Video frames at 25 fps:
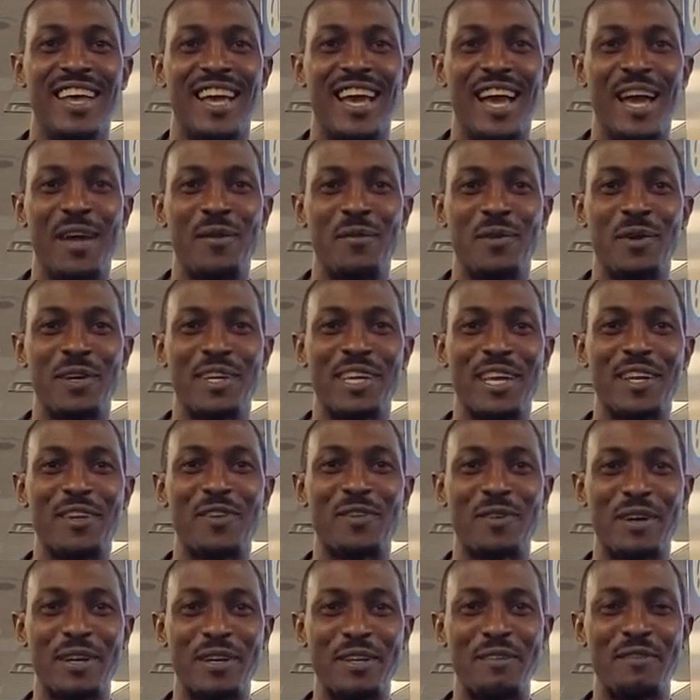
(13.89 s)
And we're getting
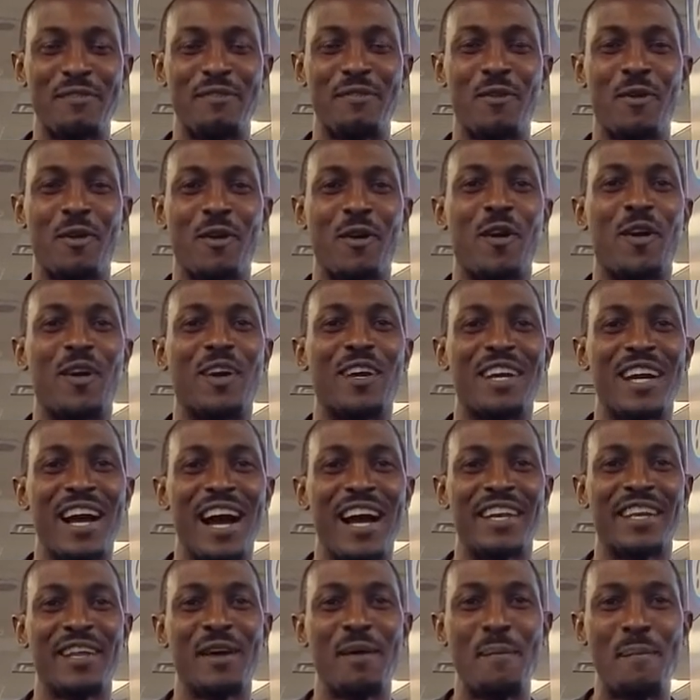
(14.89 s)
ready for our
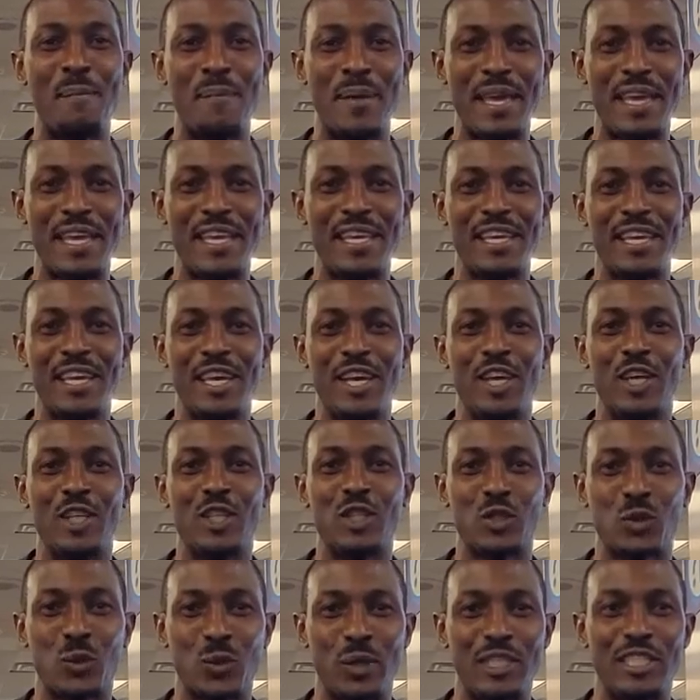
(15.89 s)
Ghana May
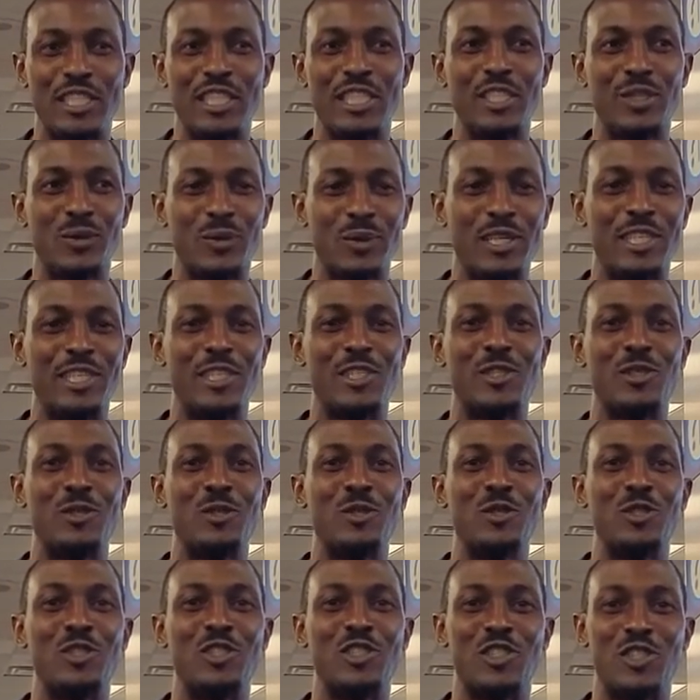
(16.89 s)
twenty
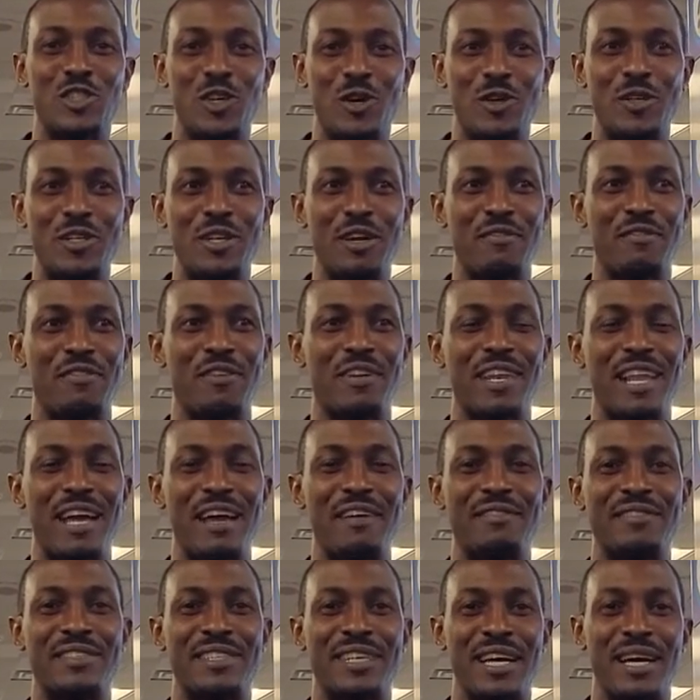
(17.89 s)
twenty-two Journey of a
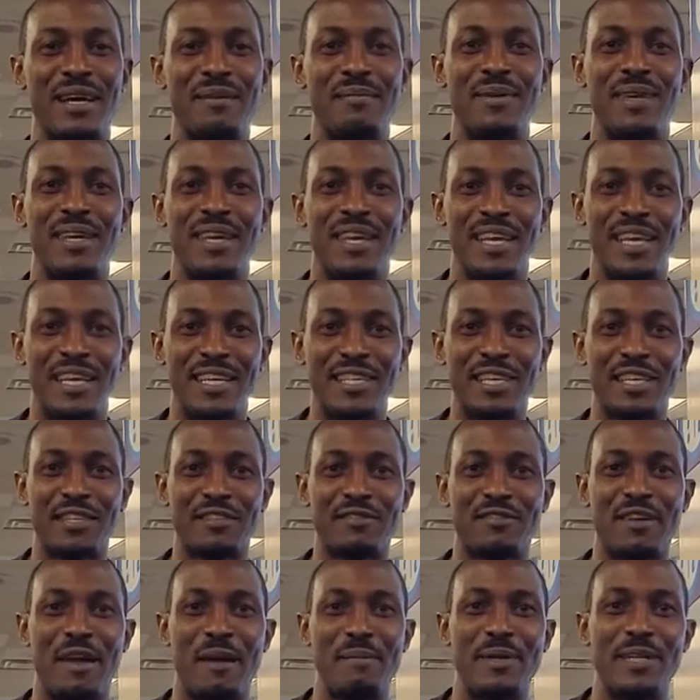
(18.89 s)
Lifetime.
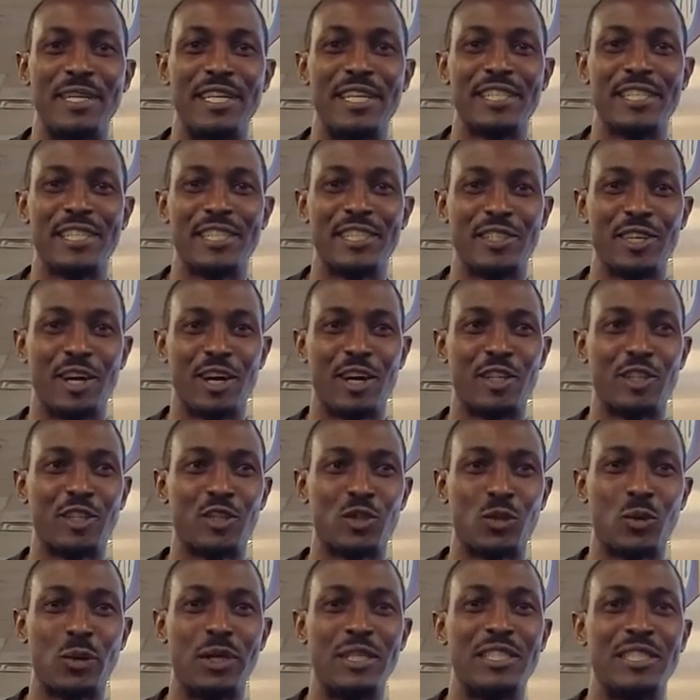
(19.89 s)
Yes family, this is our
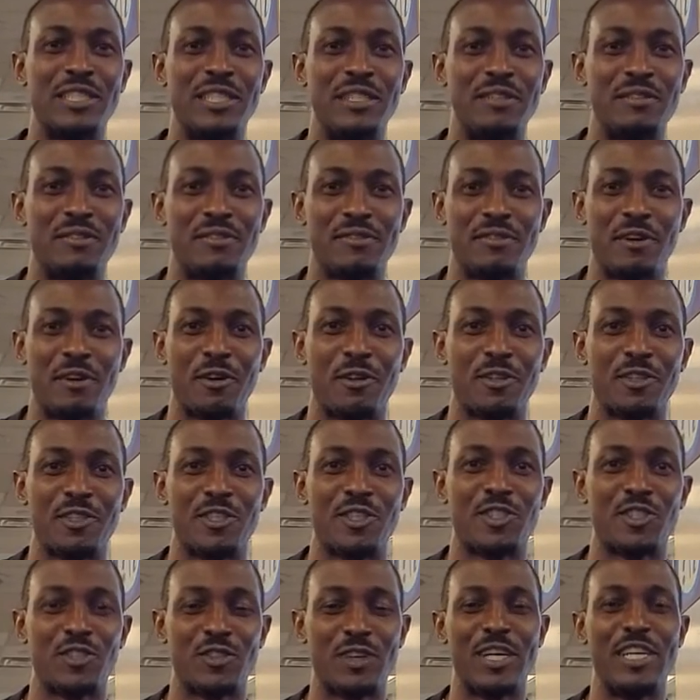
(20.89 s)

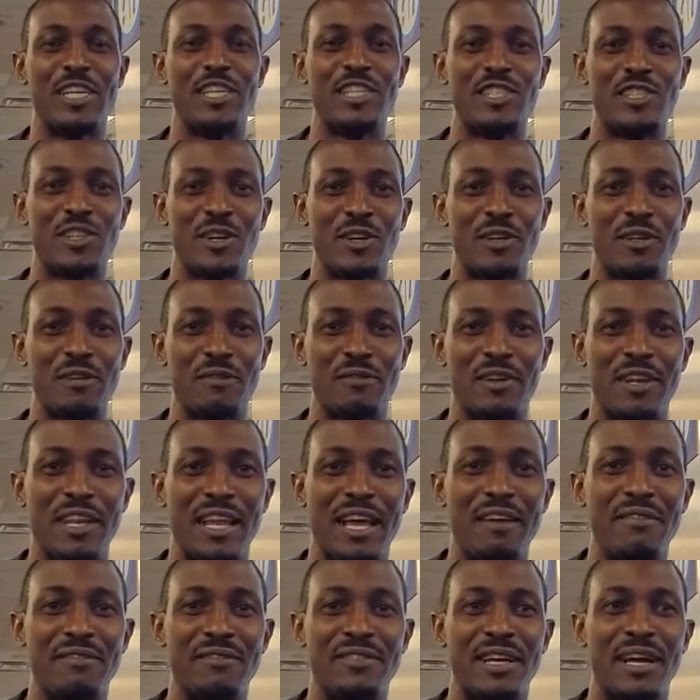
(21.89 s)
twenty-first straight Journey of a
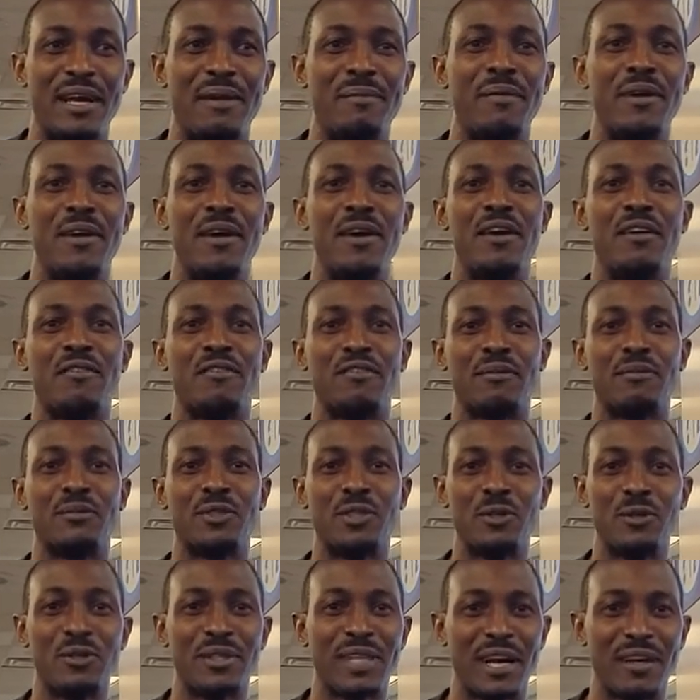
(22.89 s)
Lifetime from
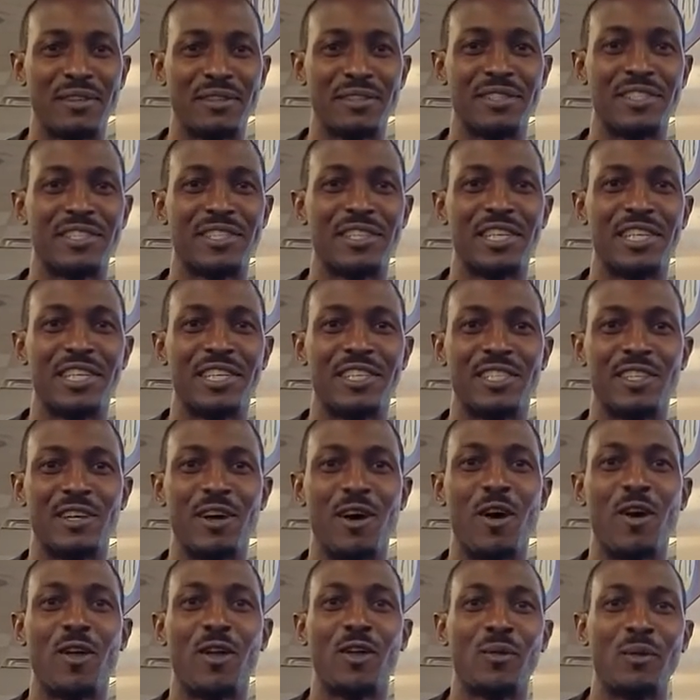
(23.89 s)
two thousand six
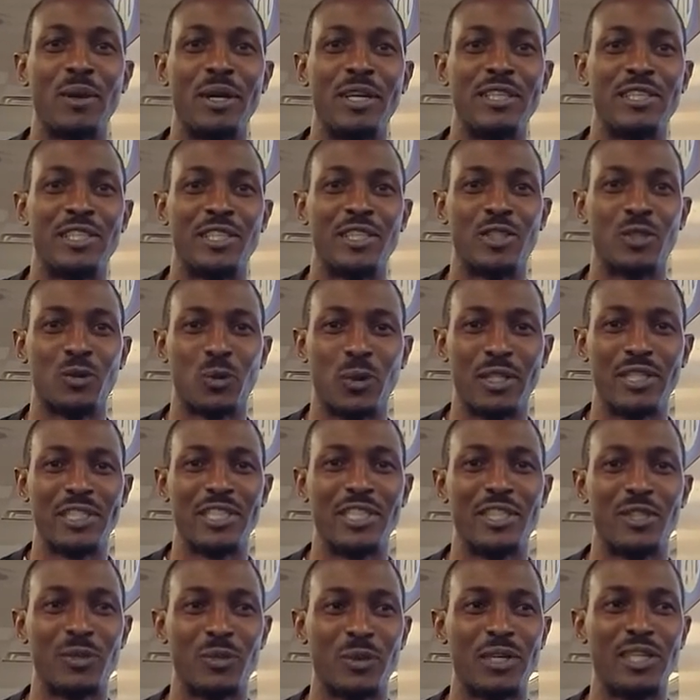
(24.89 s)
all the way to
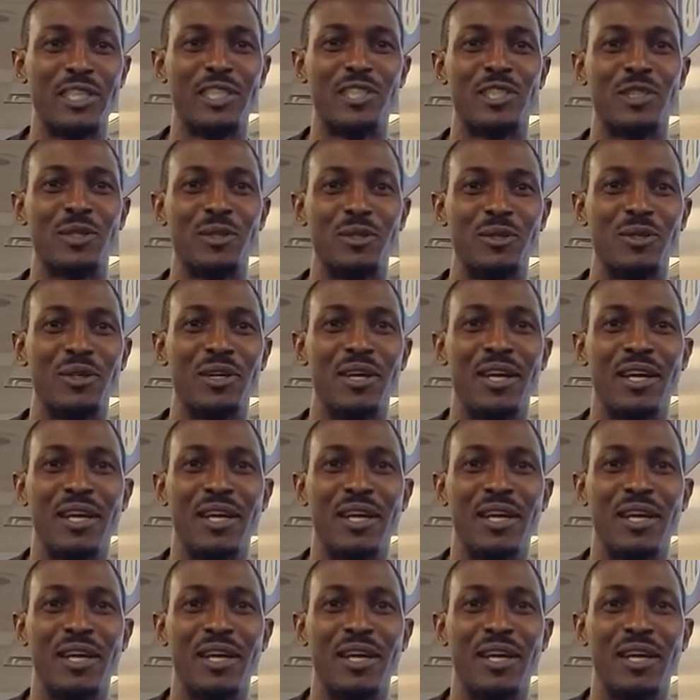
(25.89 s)
twenty twenty-two.